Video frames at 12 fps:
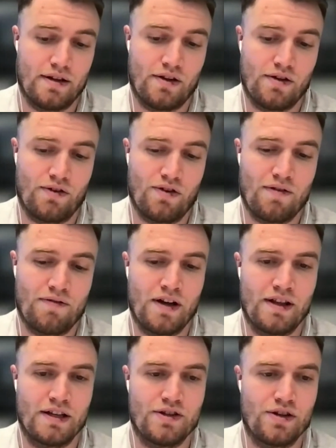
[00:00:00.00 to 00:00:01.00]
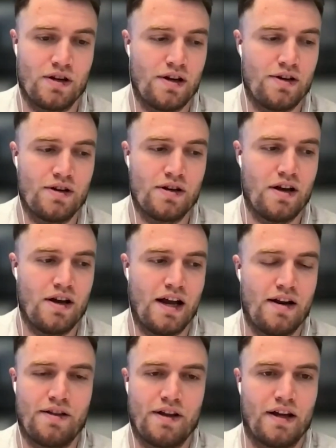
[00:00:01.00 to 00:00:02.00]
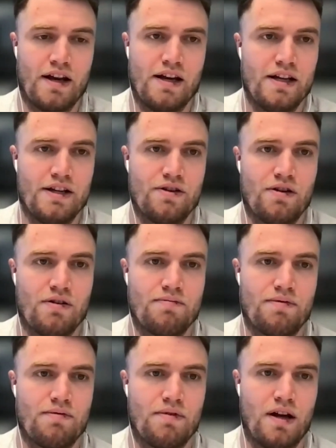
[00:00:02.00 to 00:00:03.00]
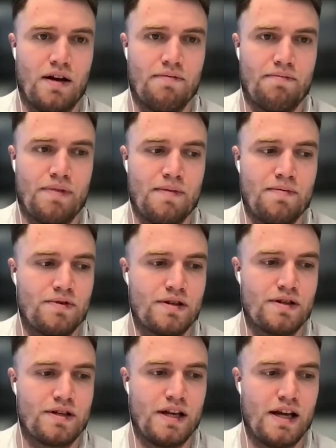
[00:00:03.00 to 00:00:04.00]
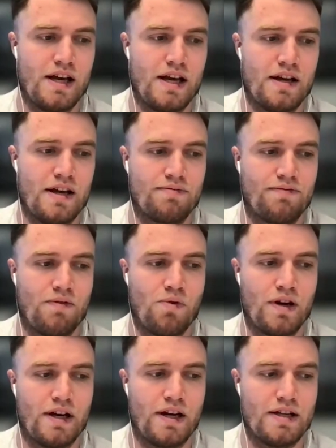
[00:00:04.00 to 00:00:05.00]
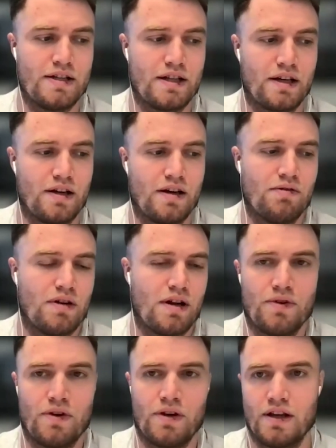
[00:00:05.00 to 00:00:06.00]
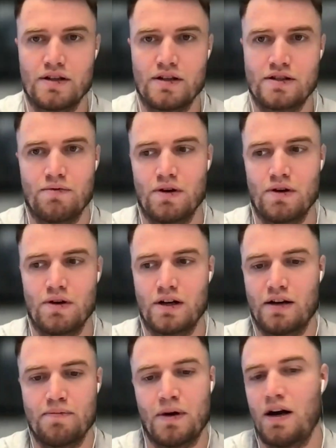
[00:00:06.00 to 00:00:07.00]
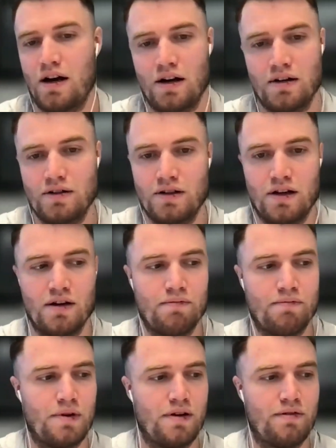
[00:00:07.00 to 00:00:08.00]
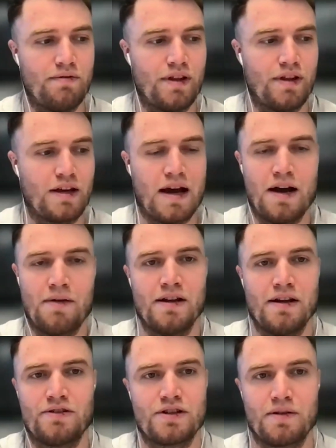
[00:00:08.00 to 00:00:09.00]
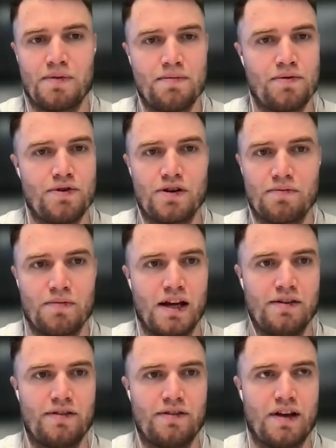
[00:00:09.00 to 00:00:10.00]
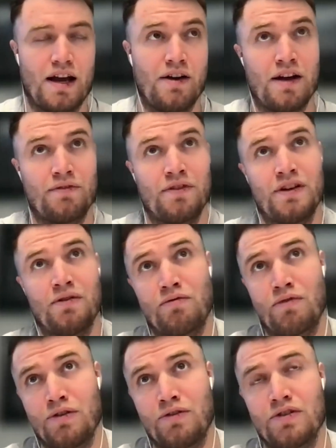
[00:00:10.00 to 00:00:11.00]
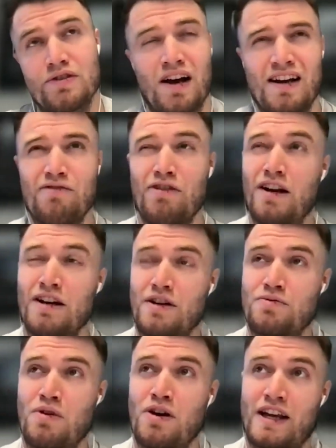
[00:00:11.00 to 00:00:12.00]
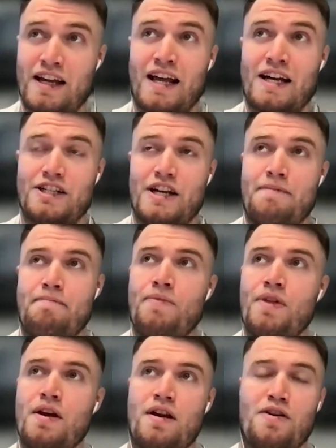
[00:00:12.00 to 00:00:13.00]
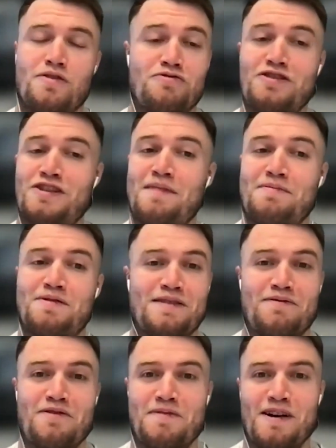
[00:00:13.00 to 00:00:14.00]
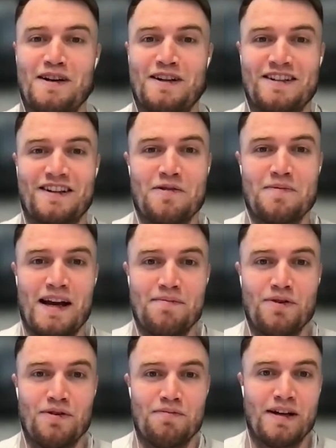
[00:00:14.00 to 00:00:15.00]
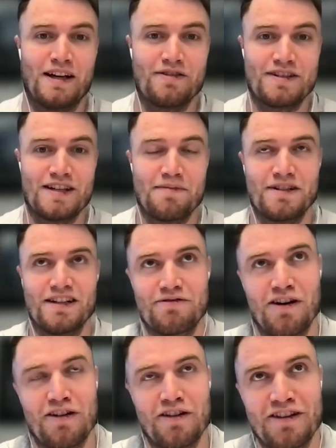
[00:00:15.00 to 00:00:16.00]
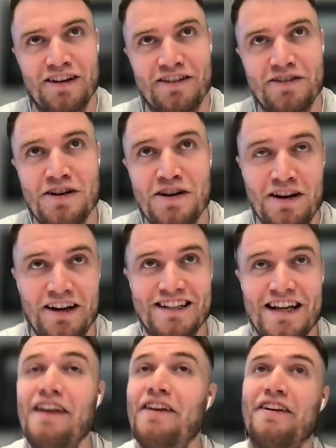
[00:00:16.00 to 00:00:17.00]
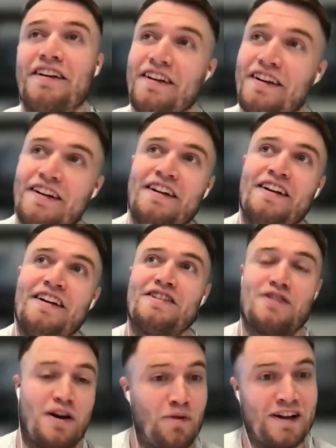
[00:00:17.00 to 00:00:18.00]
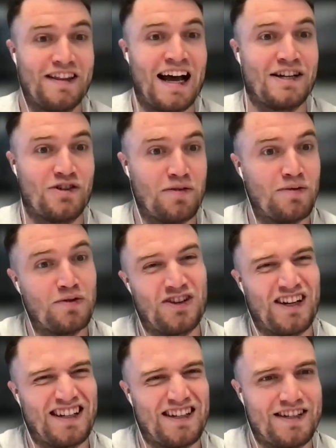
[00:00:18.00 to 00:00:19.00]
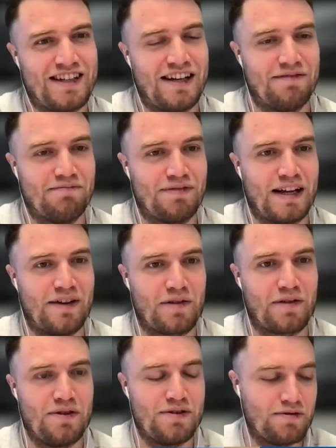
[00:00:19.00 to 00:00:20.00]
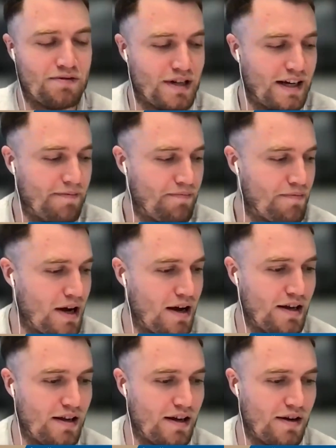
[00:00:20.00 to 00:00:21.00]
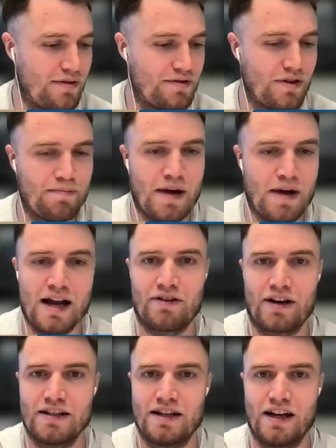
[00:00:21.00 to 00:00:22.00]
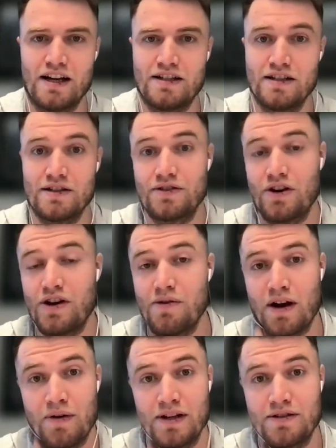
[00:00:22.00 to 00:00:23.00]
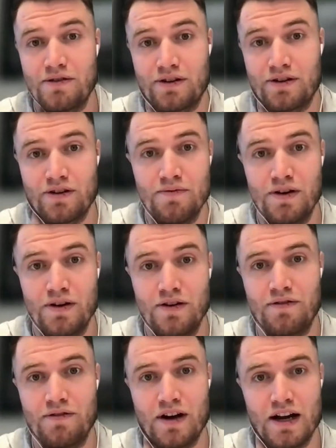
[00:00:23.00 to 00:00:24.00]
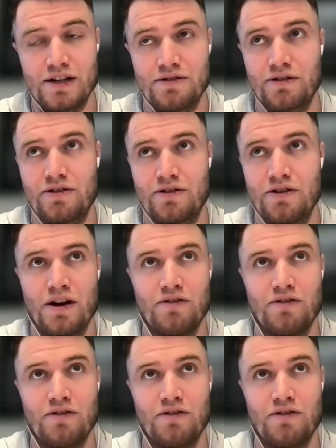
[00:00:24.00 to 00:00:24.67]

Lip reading: you've got to find things that you can learn. You can learn anything in any job. People just see it as for what it is. They go, oh, well, I'm doing this, I'm working in a bar. But think about how many interesting people you can meet, how you have to deal with rotas. I didn't realize I was working at that gym. I was a receptionist for a period, because I got paid more being a receptionist rather than an attendant. So I wanted that job, and also you get to sit and play on the computer all day. But I was doing bank reconciliations. It was only when I went to recruitment, in financial recruitment, that